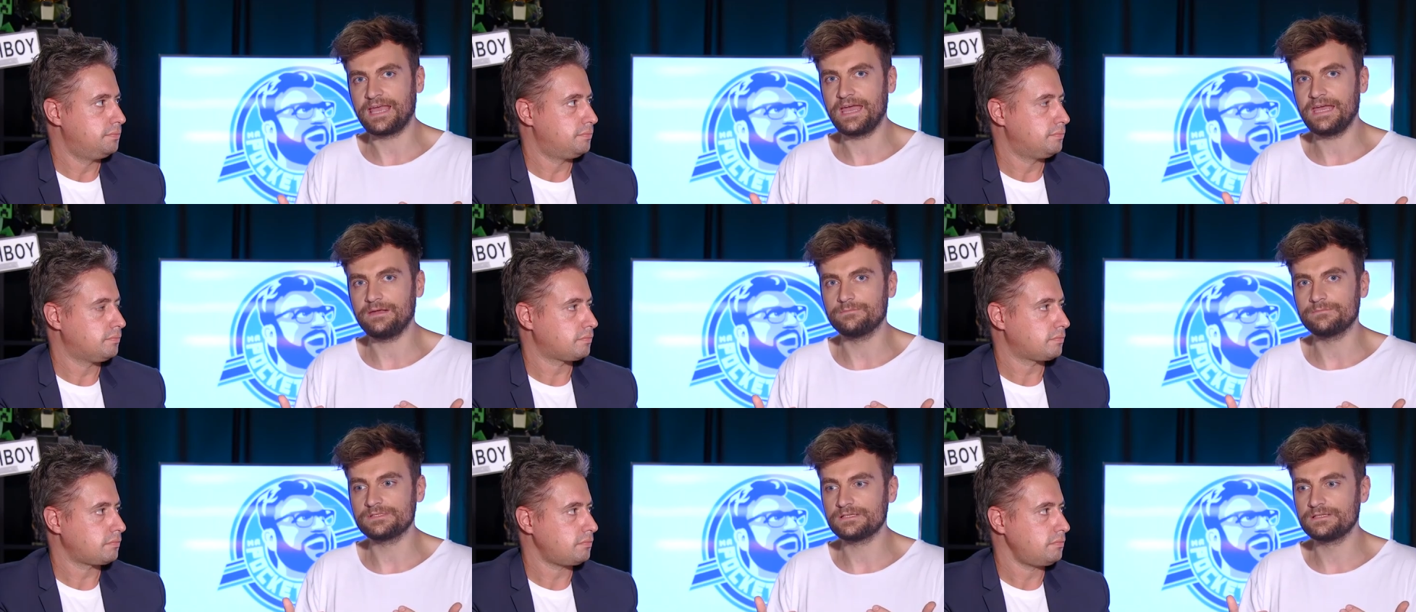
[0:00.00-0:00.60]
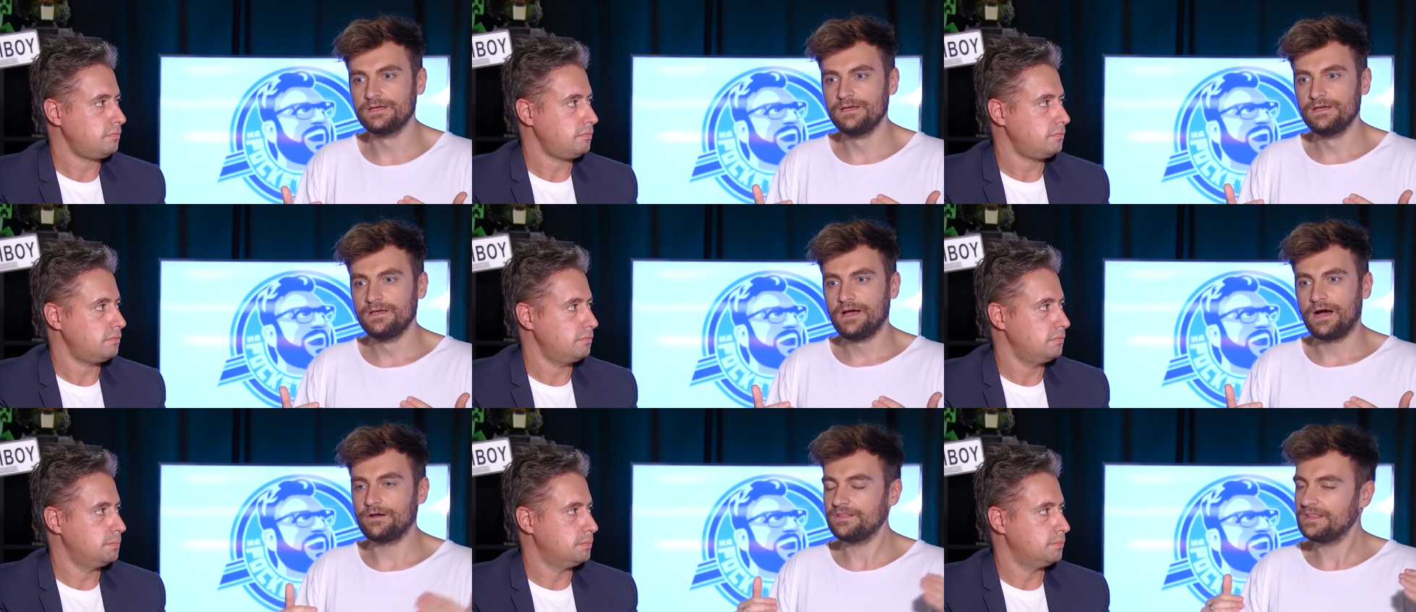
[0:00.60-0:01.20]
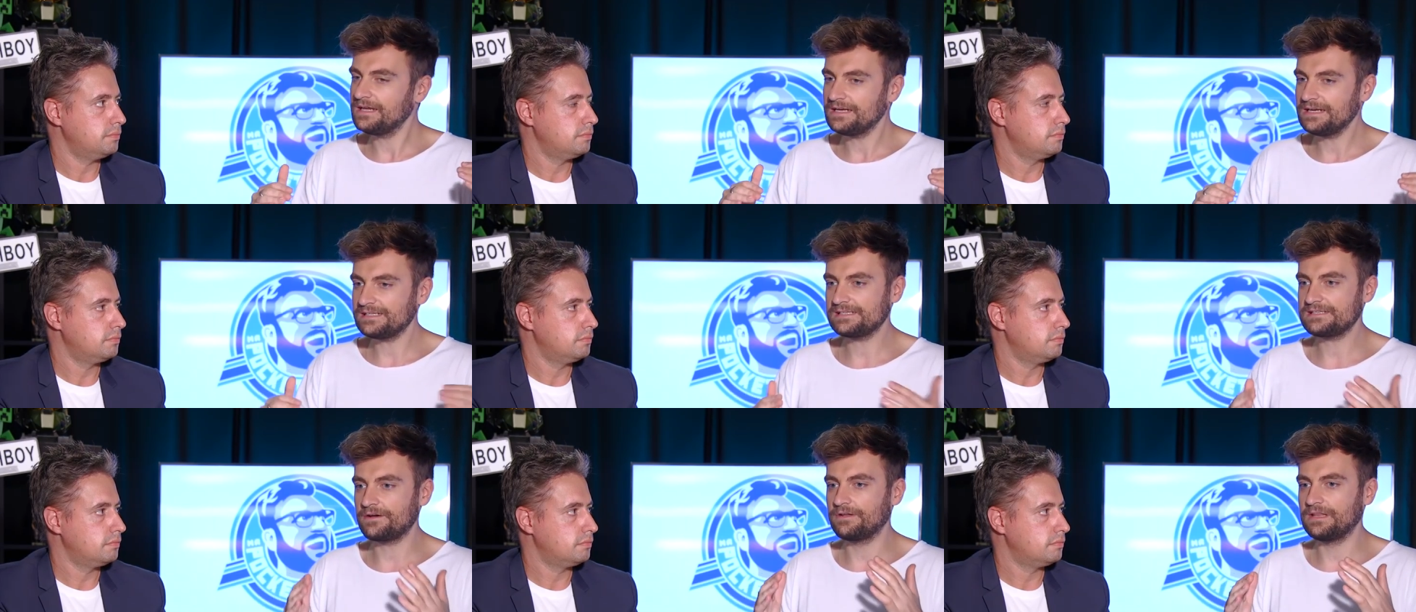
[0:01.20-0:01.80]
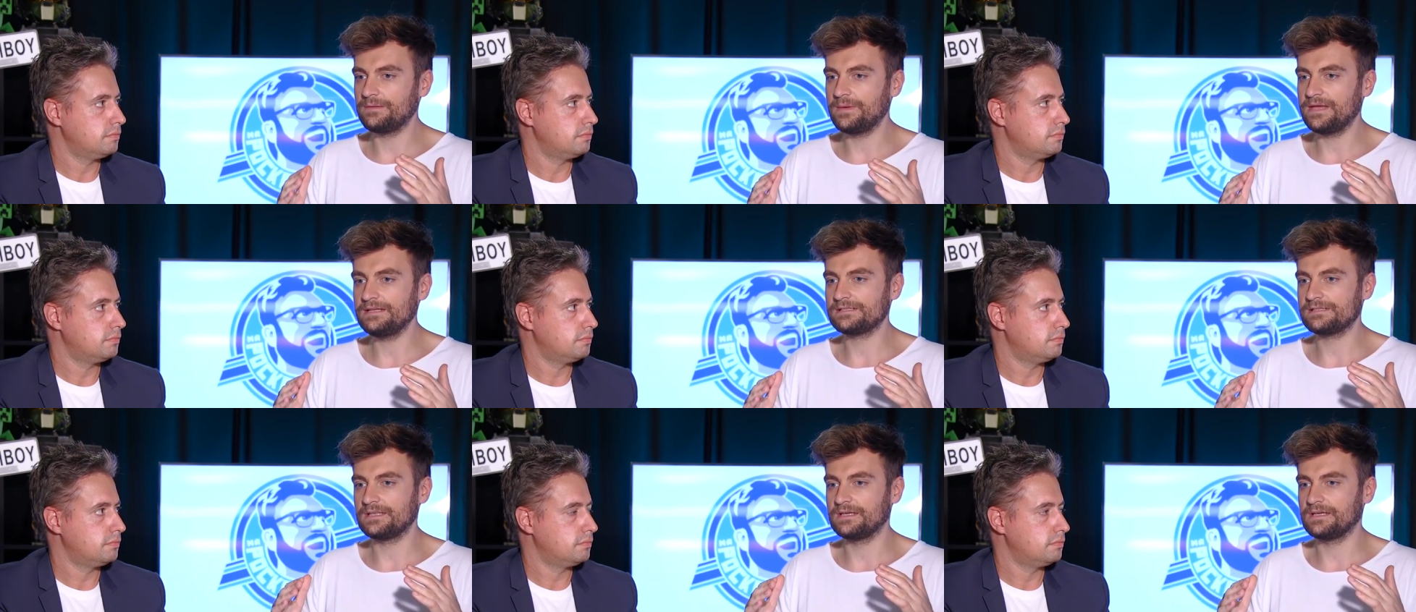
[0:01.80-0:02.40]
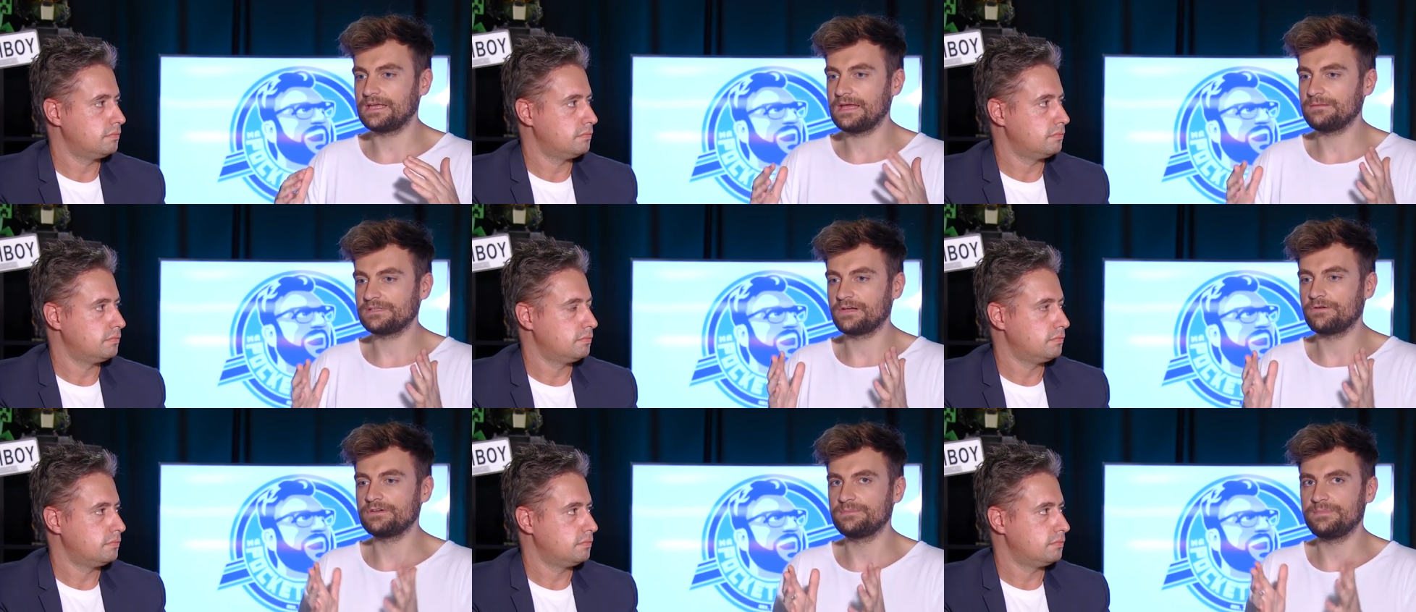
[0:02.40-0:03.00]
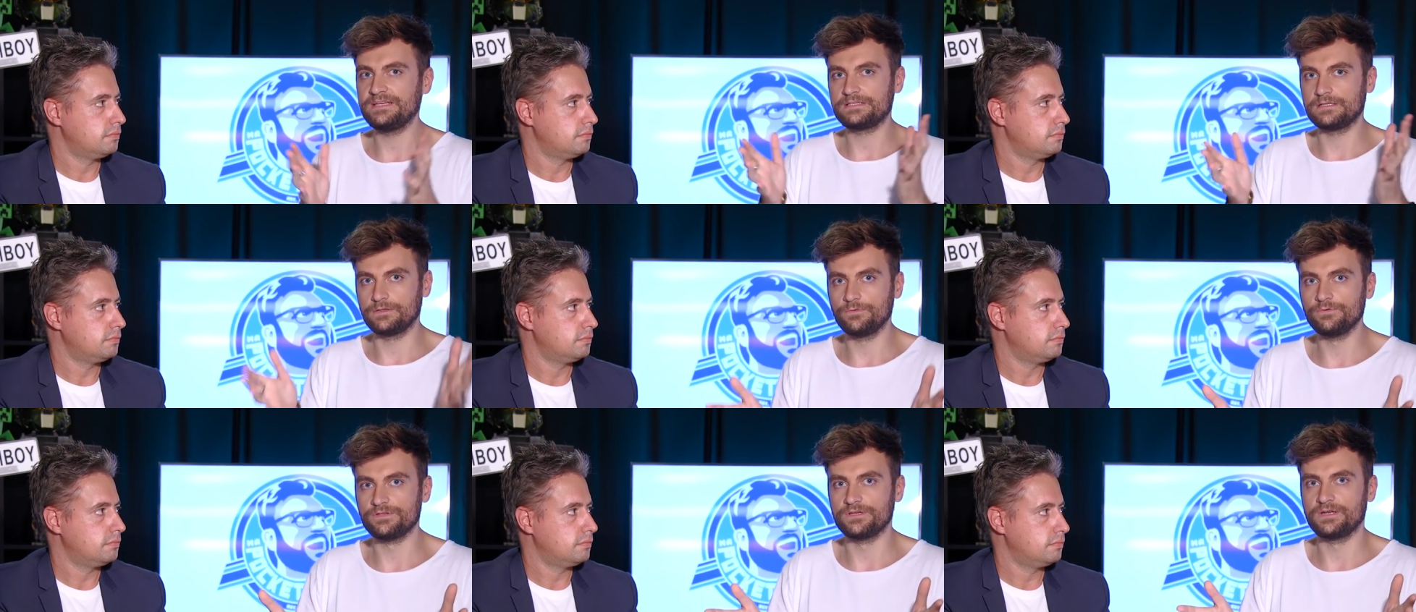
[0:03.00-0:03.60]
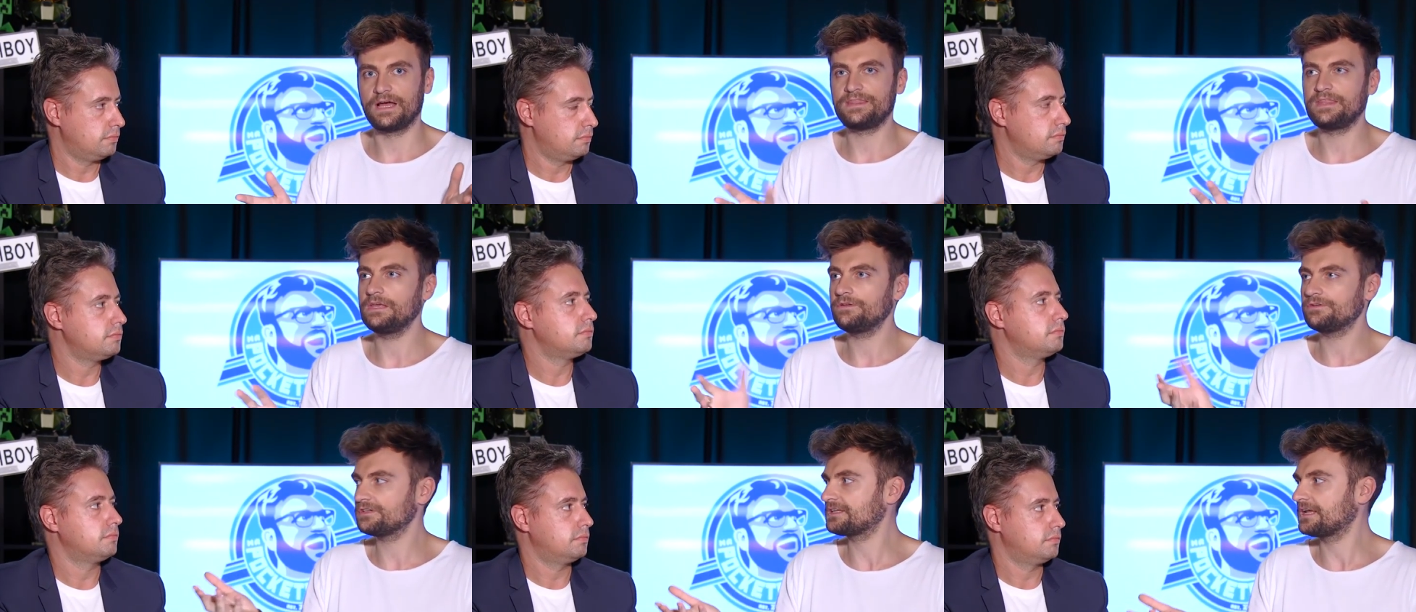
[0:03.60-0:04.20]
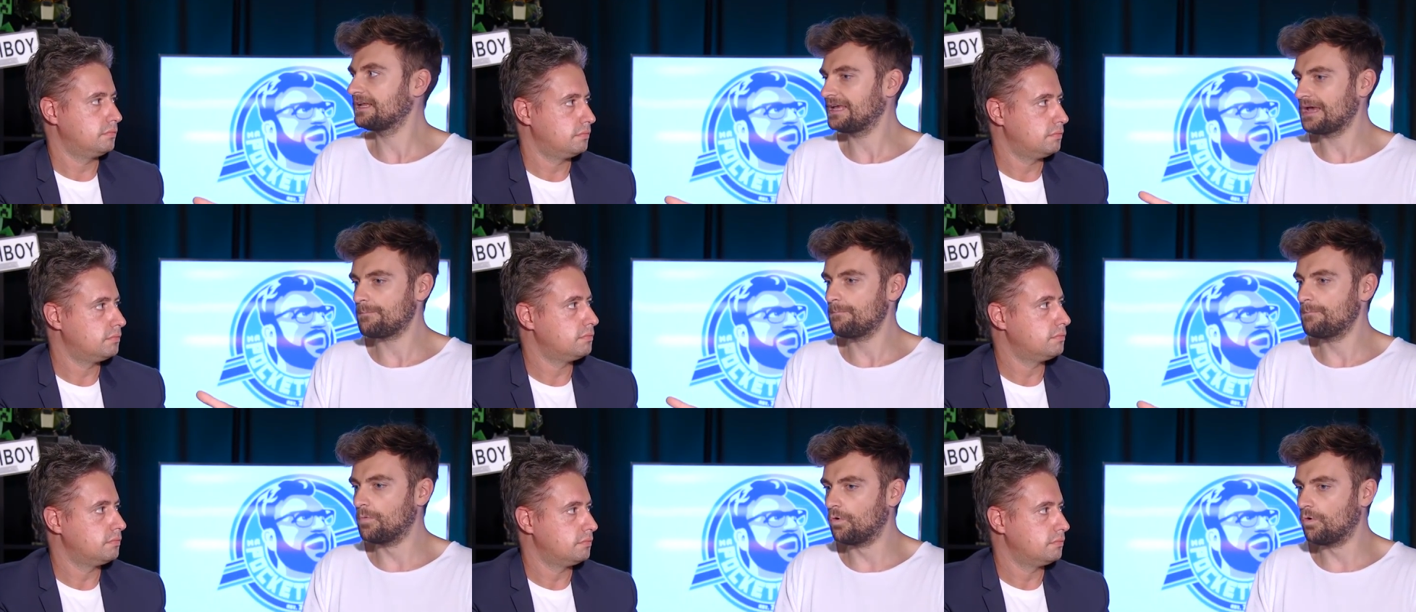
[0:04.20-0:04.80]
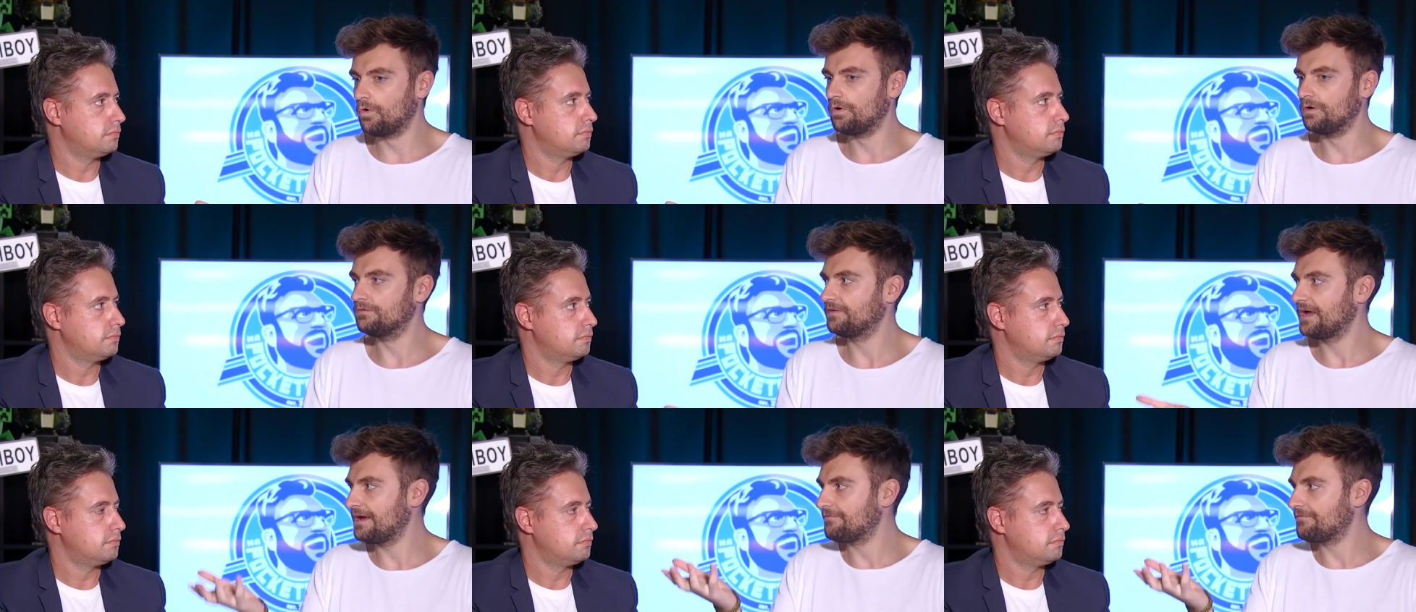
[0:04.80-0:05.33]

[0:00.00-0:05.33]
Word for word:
Speaker 1: games I don't think it necessarily means that games are going to be diluted. I think you're just going to get more of